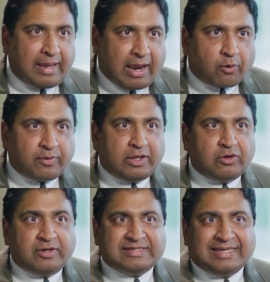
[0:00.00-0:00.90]
How are they
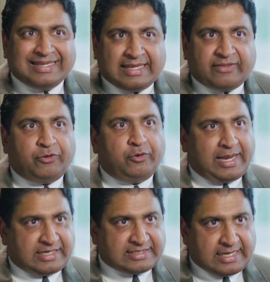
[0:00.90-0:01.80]
going to get their
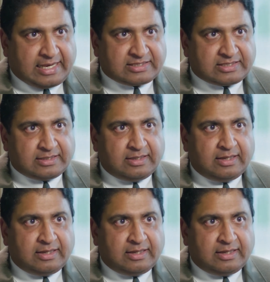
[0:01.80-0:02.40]
next test?